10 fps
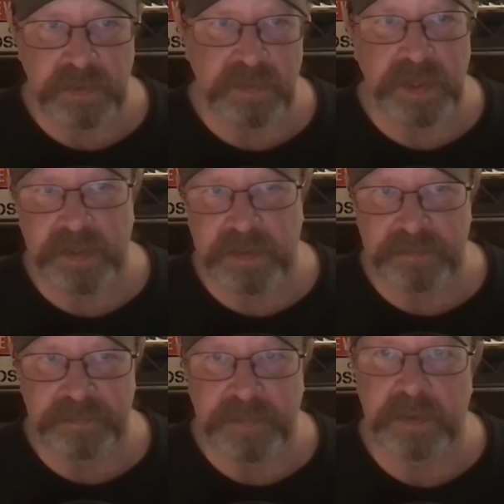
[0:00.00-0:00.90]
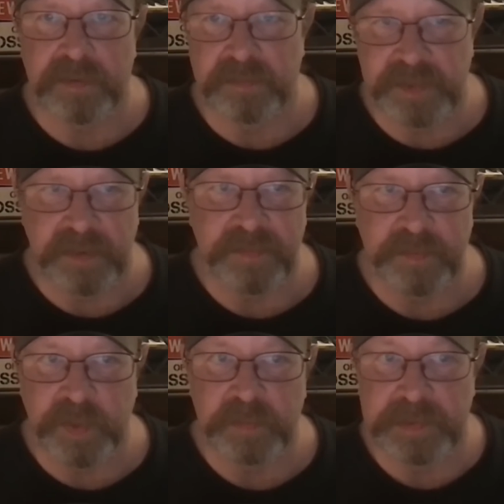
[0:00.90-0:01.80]
Okay, microbes are
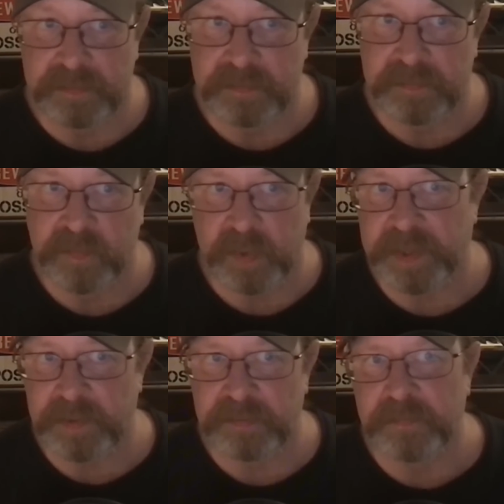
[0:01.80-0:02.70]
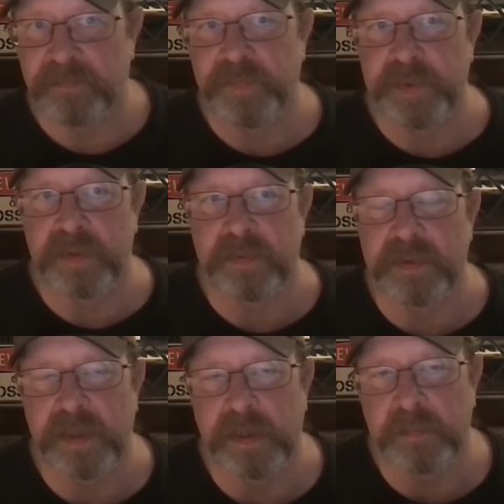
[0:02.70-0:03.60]
everywhere, but what about
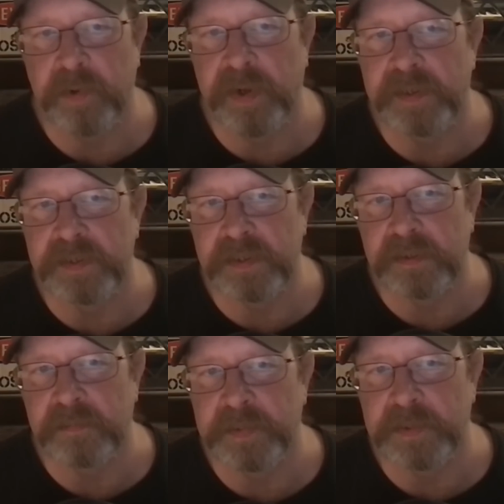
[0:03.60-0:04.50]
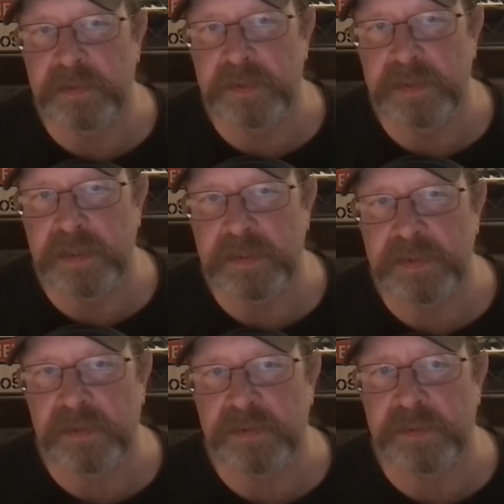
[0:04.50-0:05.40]
thinking brains that can build
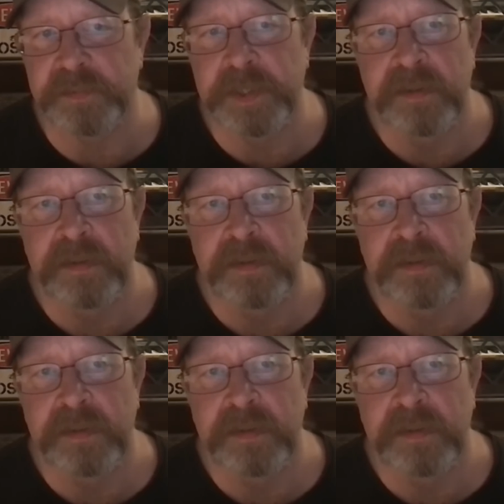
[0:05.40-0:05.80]
starships?